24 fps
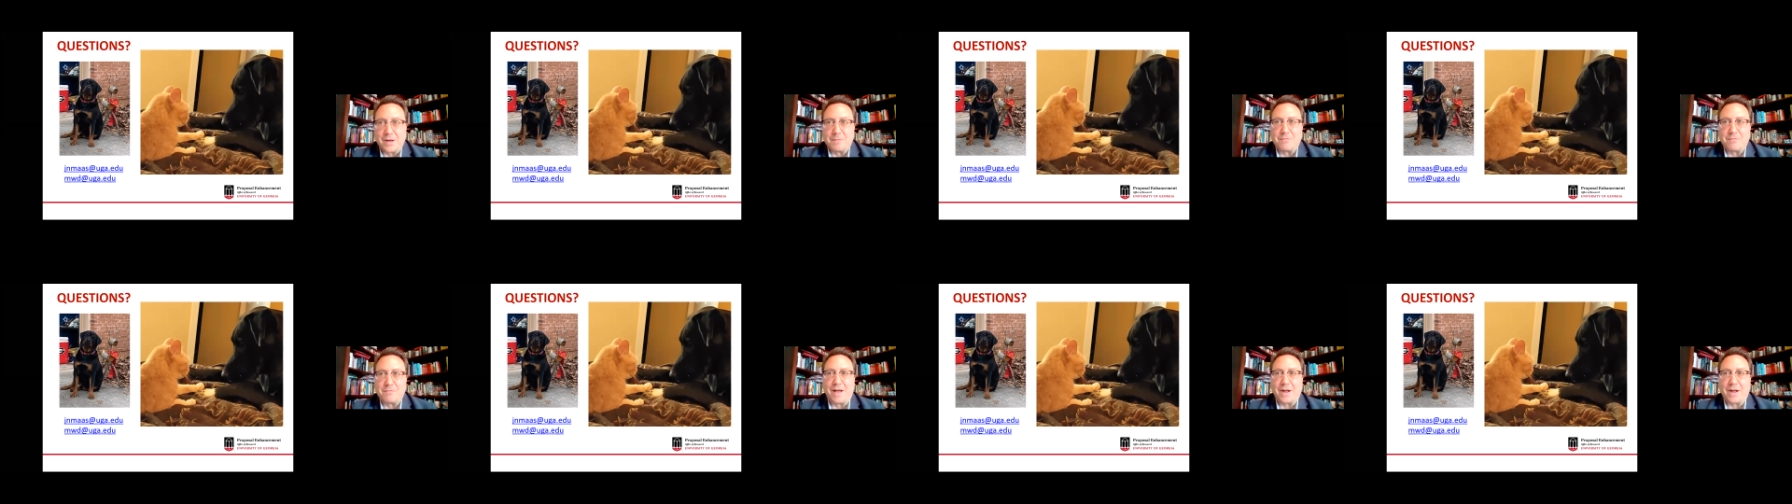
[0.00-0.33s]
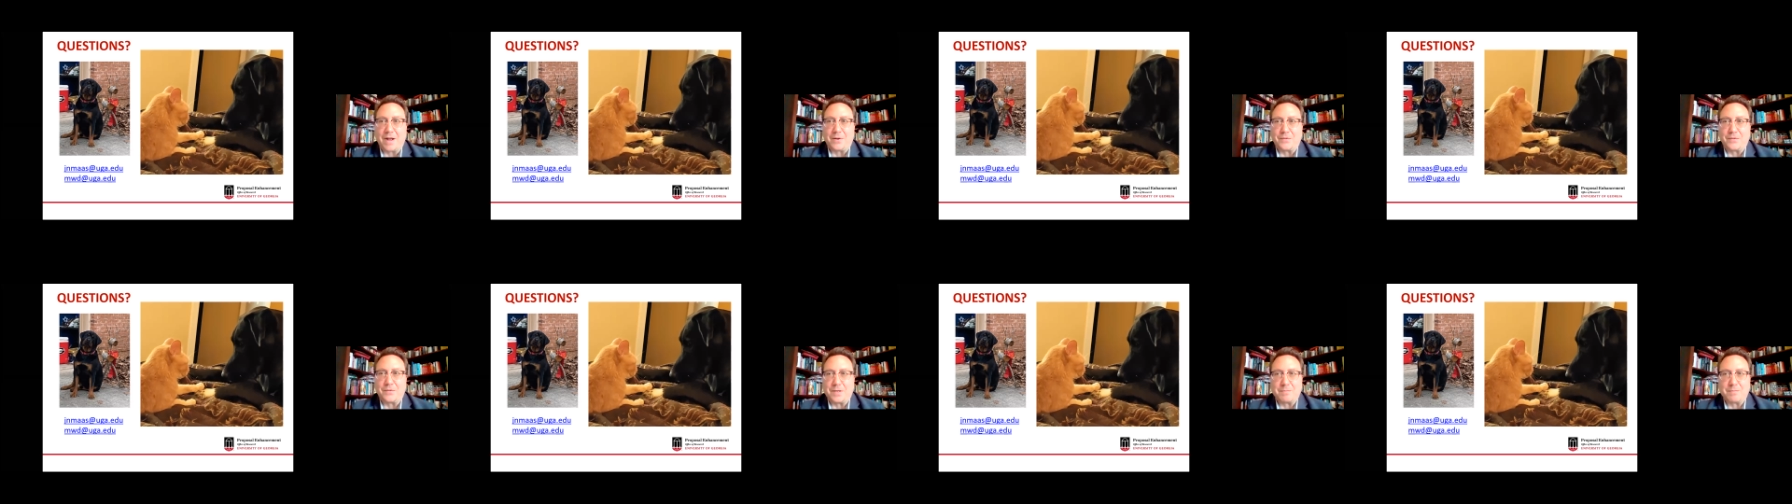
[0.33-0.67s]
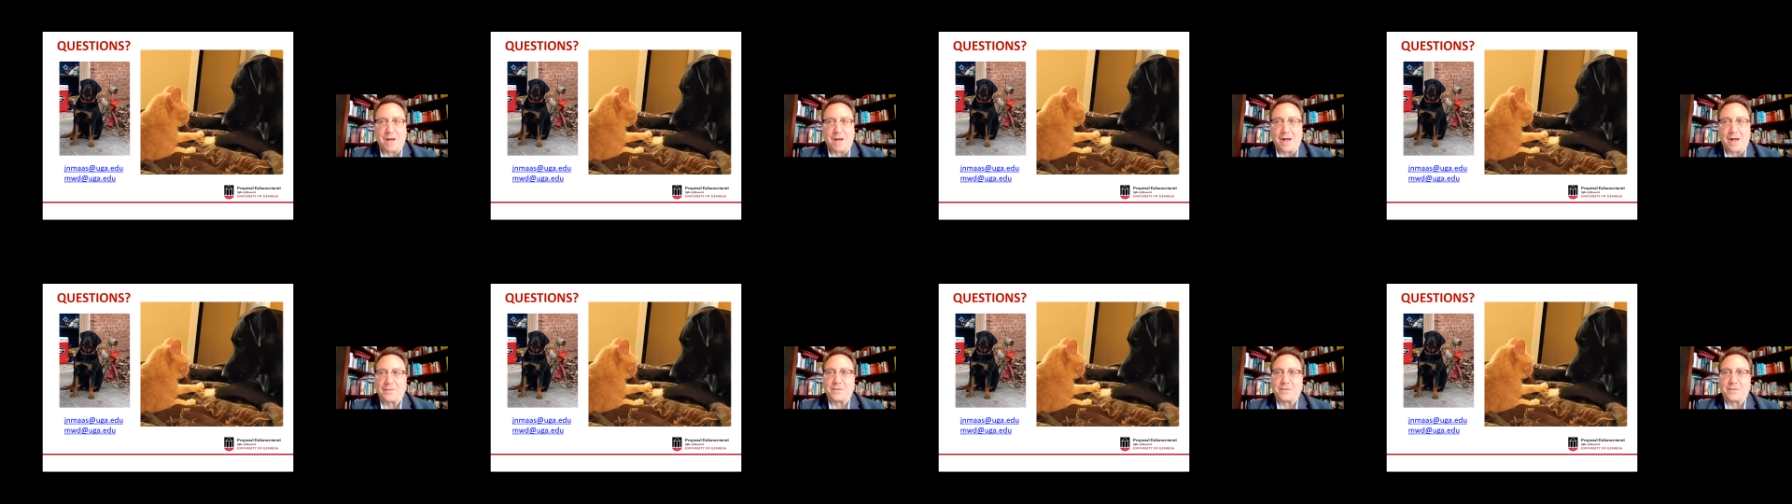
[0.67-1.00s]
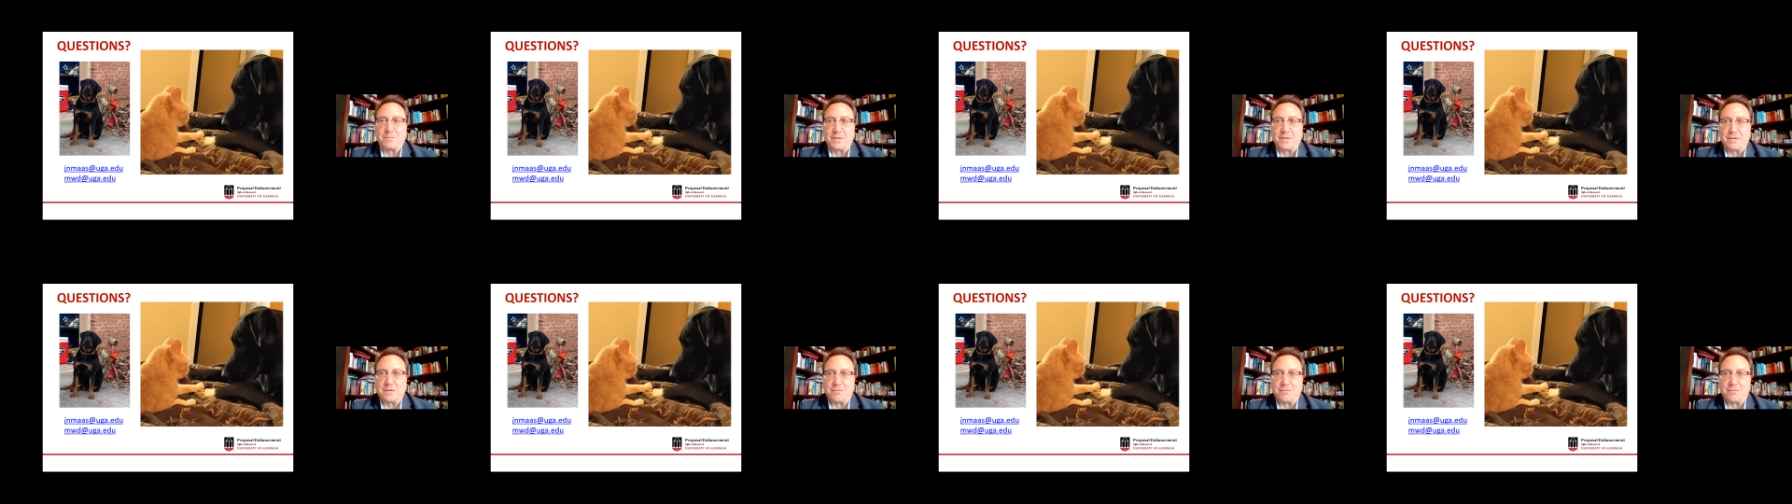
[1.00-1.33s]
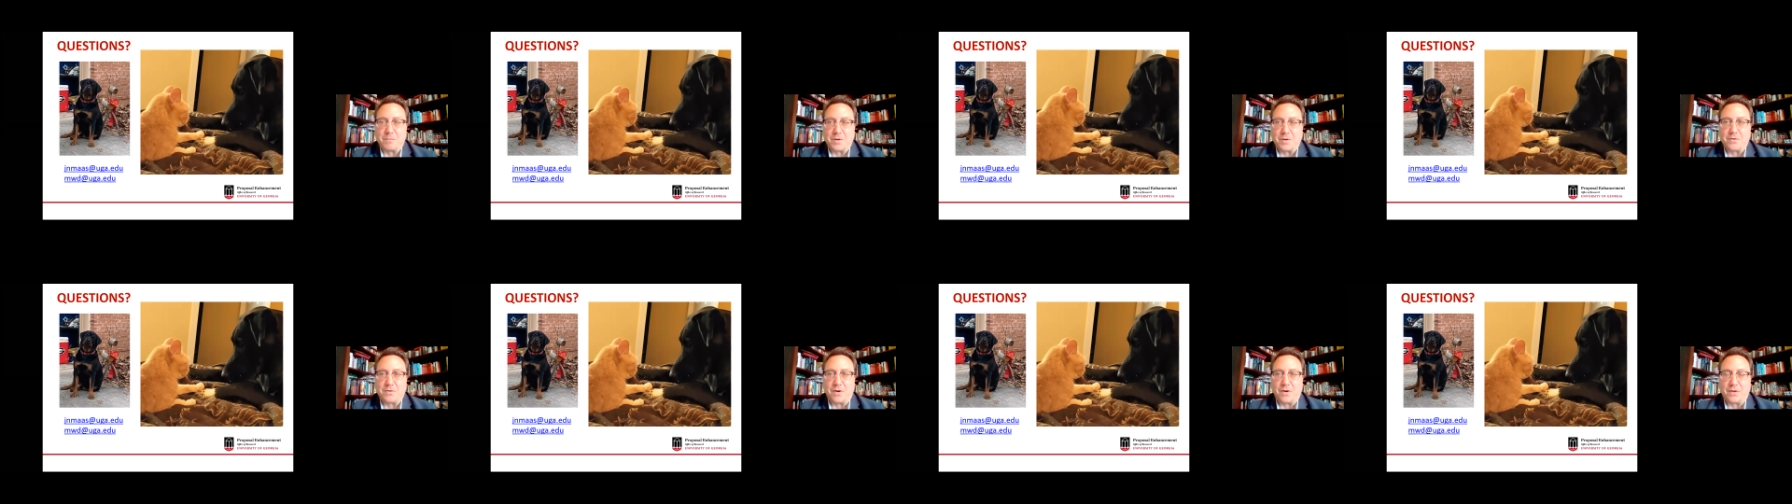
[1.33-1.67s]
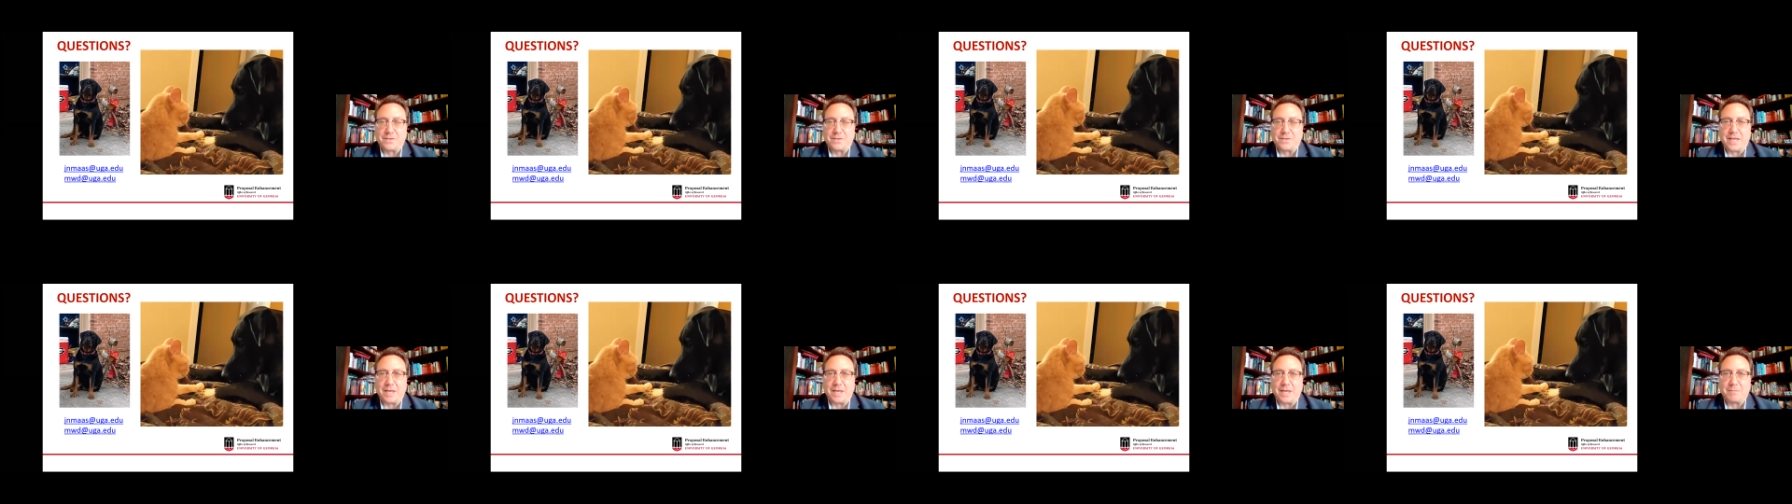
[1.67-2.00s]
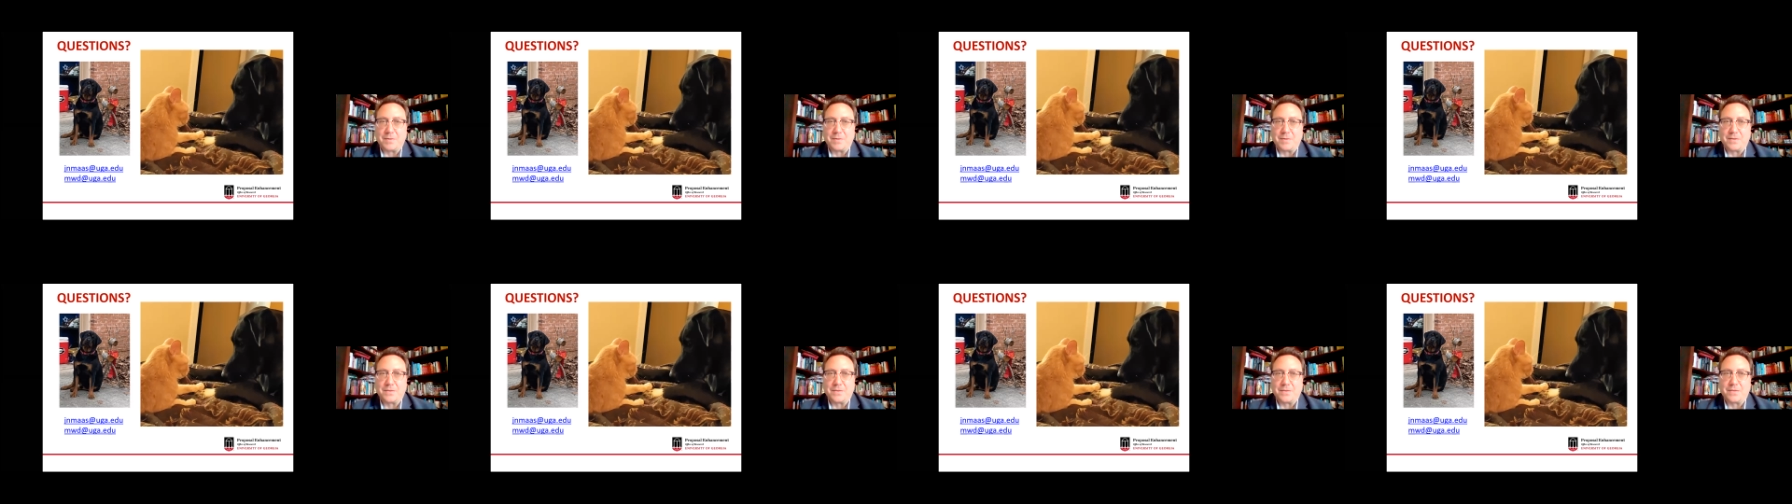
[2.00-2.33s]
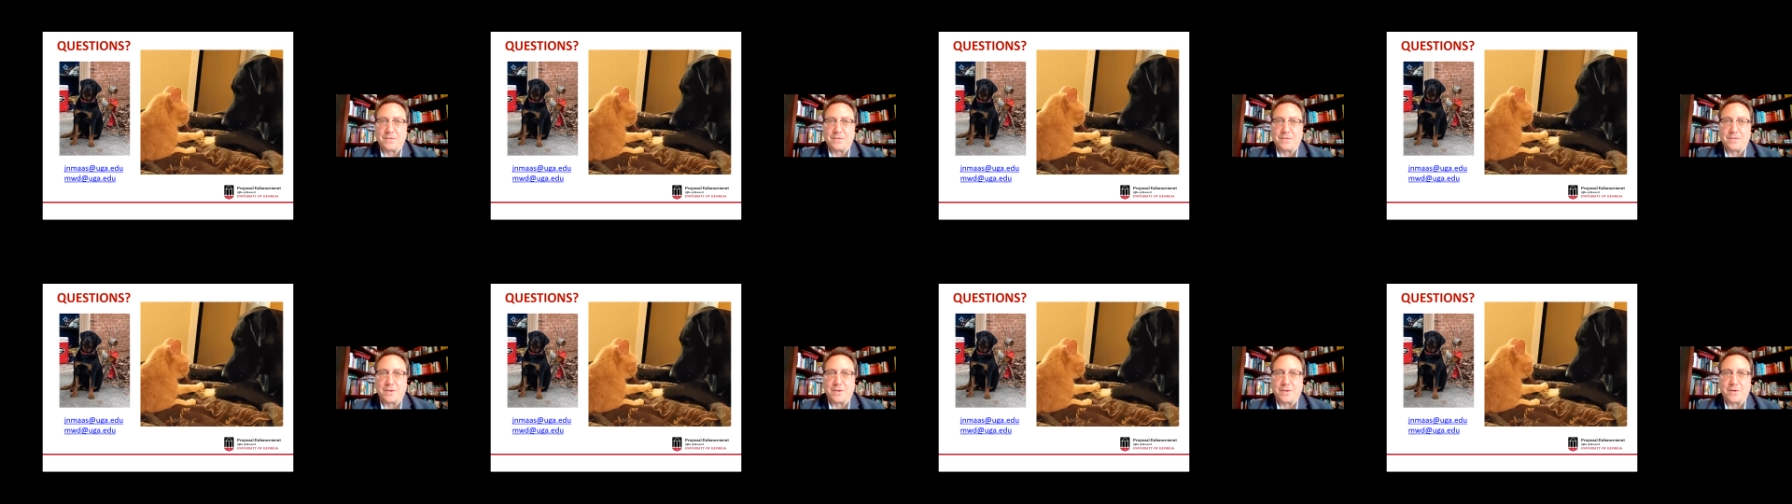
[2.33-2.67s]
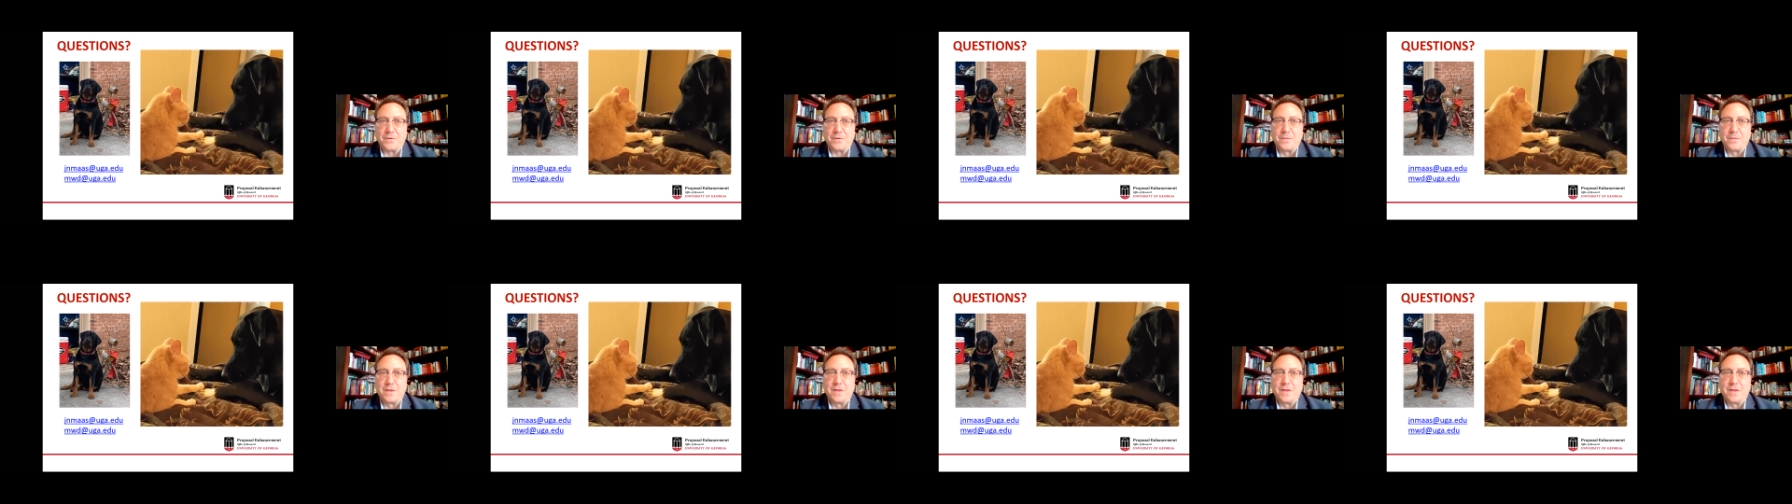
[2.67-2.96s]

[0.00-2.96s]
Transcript: faculty, possibly from across campus. So,